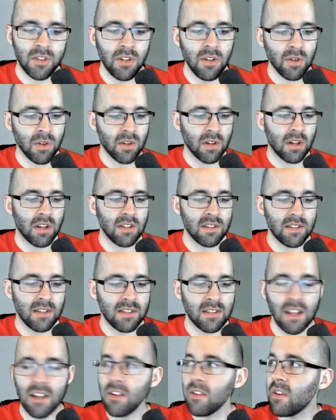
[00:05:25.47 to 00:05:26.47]
2, because
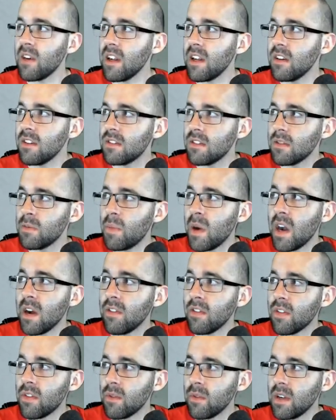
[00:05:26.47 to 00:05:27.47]
this angle right here is just pi
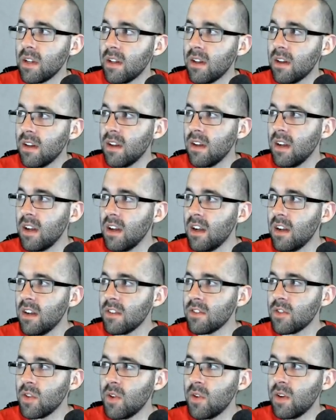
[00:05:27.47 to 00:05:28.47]
over 3.
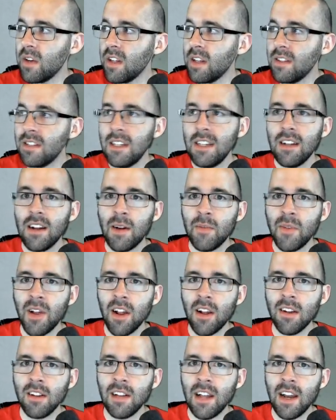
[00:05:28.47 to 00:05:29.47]
So indeed, I'm
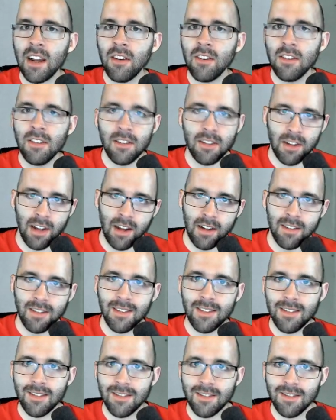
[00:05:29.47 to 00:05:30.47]
not a liar yet.